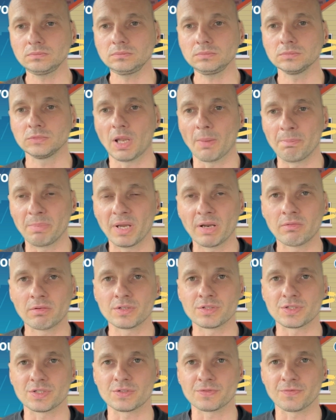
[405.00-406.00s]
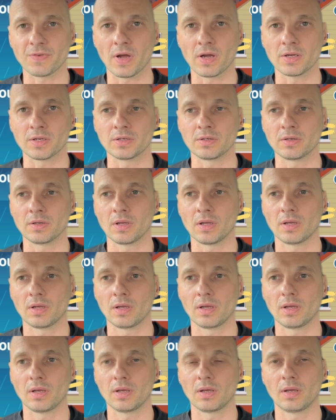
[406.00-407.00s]
the appearance is fine
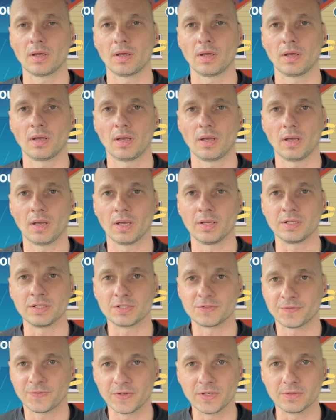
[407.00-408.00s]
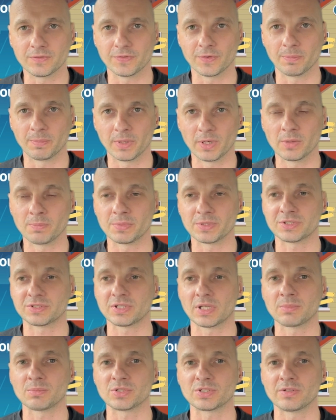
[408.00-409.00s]
and is fit for purpose,
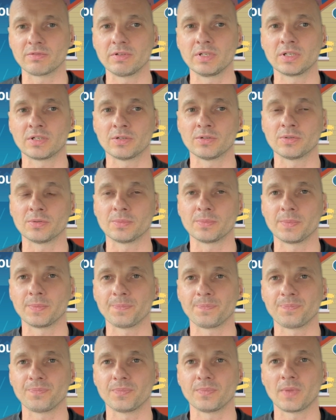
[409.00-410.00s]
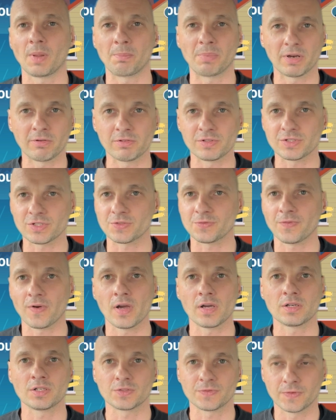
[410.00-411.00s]
same as the vehicle. The appearance is
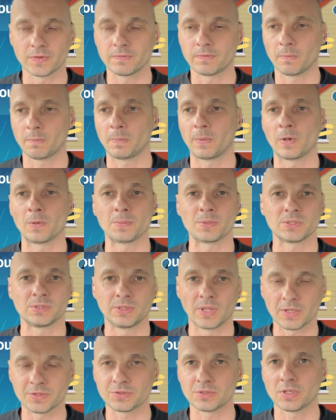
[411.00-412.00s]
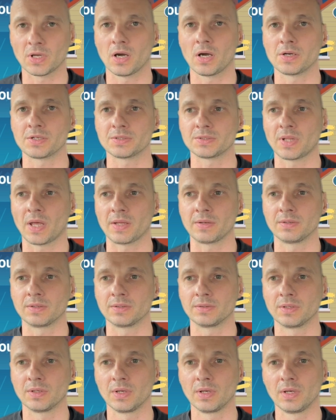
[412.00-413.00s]
fine, it's fit for purpose, done to the high standard.
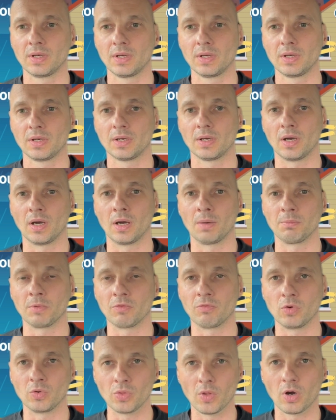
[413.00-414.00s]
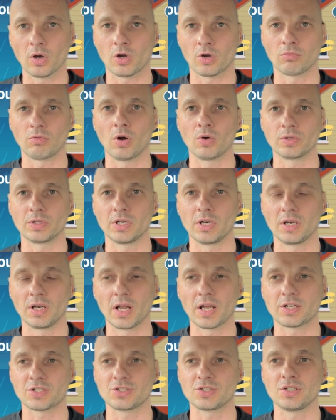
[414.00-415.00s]
It will not corrode in the
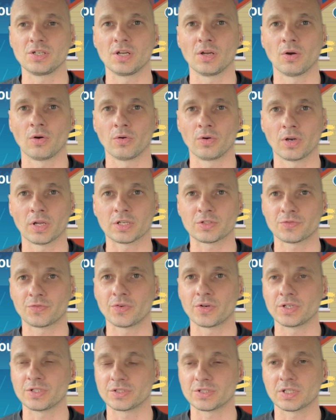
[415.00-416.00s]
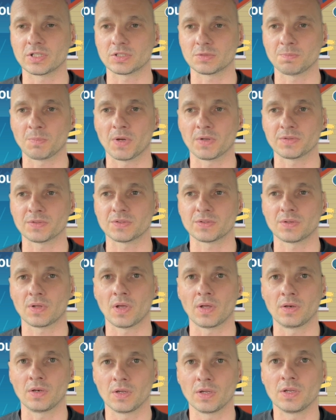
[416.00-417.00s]
next year or next 3-6 months,
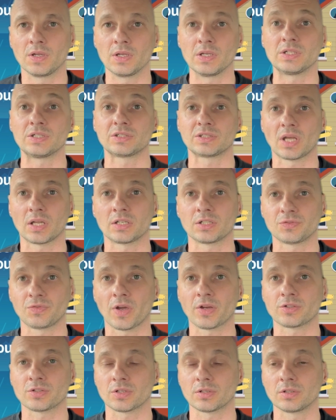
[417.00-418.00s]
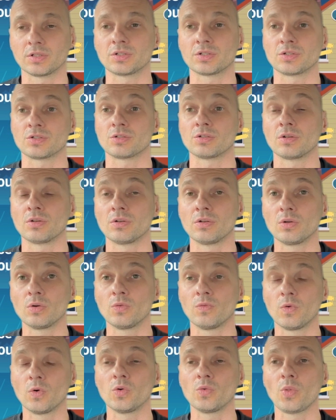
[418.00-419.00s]
and it is satisfactory condition, so you
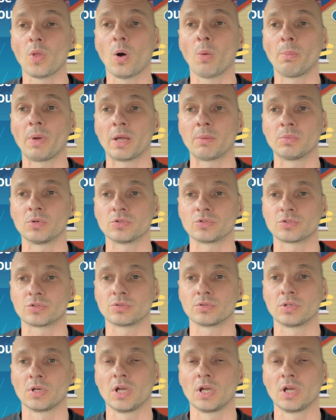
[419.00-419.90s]
will not be able to